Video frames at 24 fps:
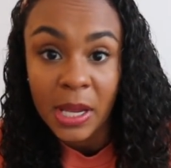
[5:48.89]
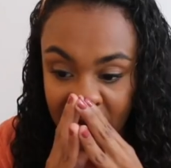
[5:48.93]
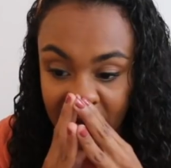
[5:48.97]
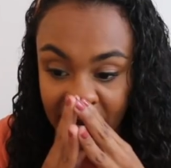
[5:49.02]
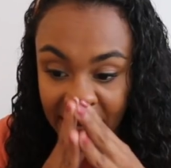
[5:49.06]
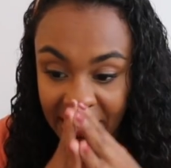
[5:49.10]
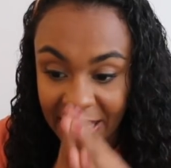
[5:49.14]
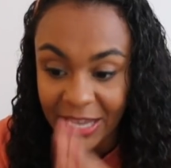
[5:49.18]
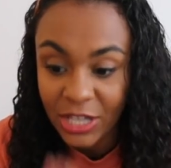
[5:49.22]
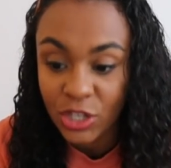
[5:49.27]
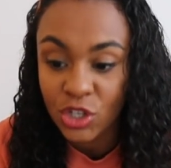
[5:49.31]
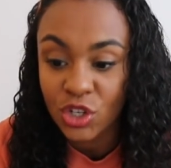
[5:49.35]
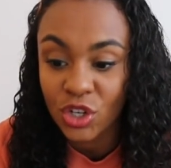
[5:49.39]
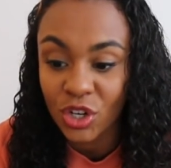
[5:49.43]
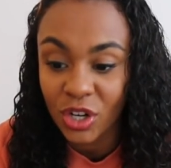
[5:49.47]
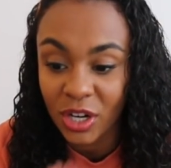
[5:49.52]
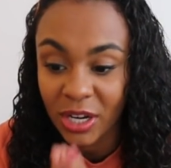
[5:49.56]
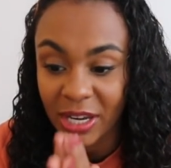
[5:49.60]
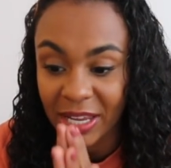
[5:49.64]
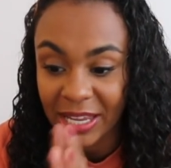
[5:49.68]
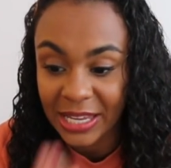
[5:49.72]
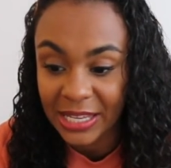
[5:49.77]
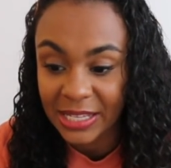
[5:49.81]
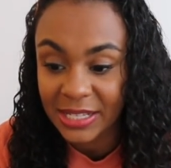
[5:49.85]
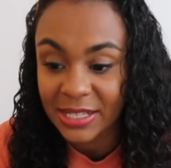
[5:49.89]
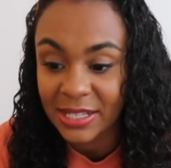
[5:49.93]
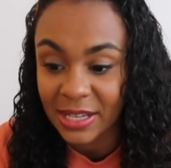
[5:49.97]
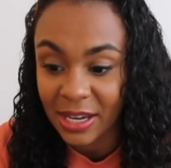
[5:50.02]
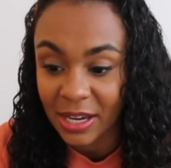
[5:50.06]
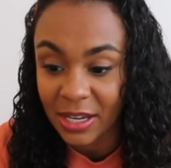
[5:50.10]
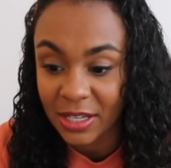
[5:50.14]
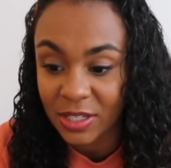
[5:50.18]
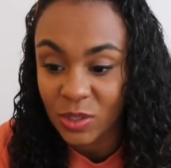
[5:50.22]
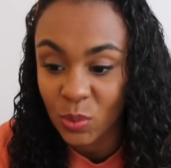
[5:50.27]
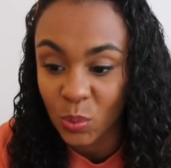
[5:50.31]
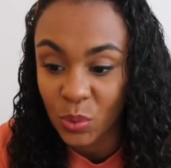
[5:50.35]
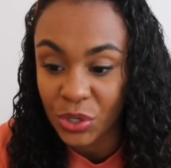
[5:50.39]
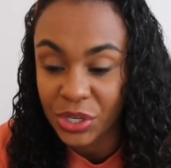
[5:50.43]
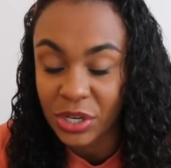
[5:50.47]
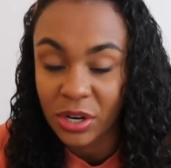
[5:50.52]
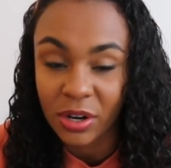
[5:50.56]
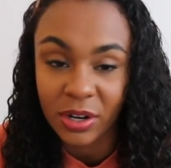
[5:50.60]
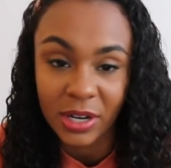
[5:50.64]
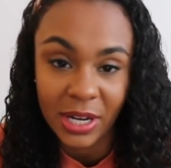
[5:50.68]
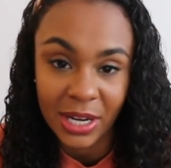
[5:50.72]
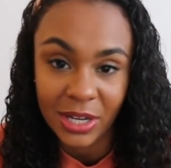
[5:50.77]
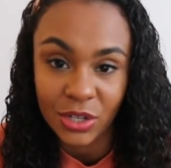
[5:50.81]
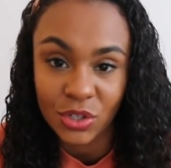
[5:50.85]
Nature is us, we
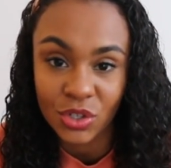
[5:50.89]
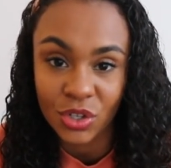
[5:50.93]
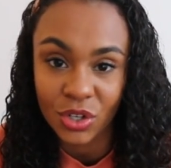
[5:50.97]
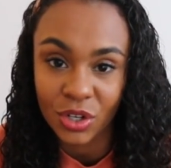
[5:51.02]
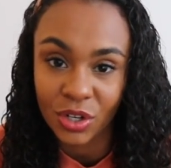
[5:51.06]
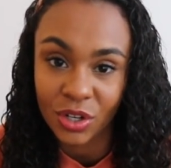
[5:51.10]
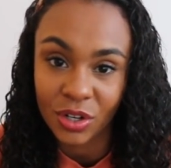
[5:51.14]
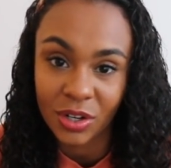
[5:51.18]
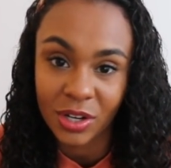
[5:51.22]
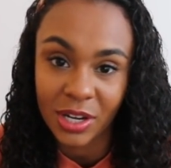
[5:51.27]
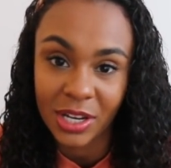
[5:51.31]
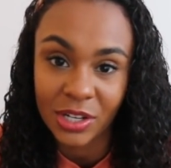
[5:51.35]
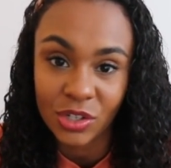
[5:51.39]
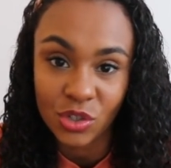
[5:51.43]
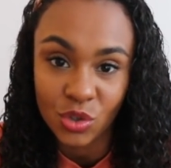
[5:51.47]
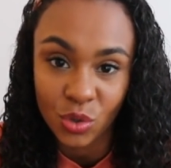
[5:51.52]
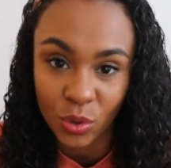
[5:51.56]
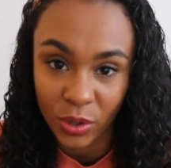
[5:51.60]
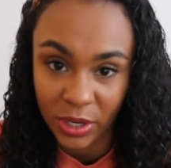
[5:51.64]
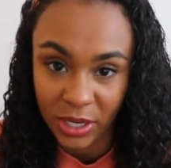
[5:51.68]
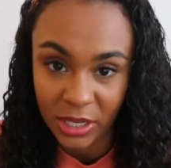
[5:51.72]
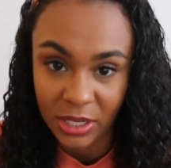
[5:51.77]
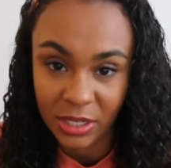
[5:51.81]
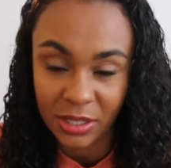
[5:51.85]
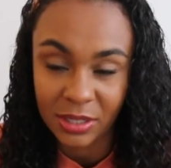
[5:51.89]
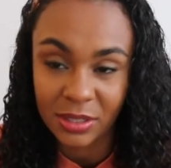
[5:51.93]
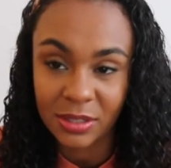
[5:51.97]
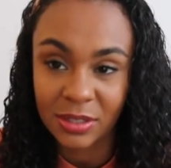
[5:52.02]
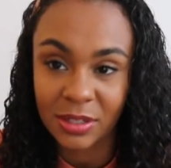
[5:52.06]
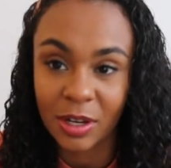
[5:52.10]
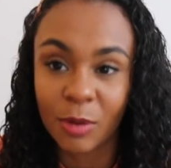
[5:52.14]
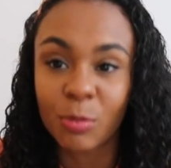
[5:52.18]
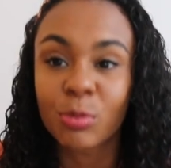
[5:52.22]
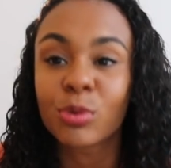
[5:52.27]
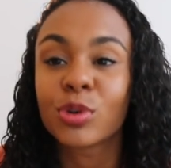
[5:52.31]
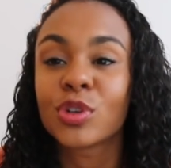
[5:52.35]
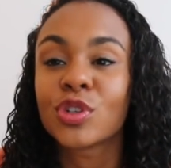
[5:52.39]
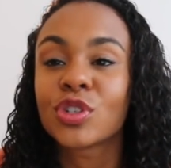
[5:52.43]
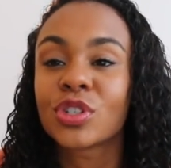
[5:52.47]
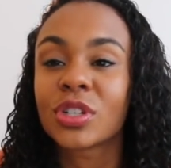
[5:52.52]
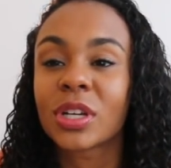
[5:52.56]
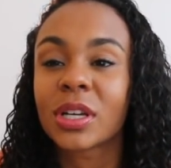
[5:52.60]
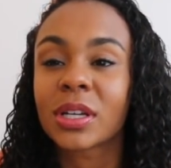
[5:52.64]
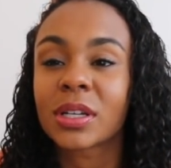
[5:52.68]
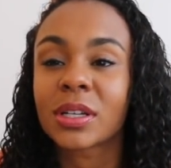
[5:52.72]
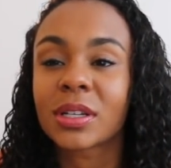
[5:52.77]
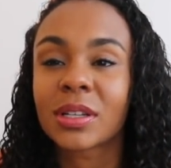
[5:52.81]
are nature. Enjoy it, appreciate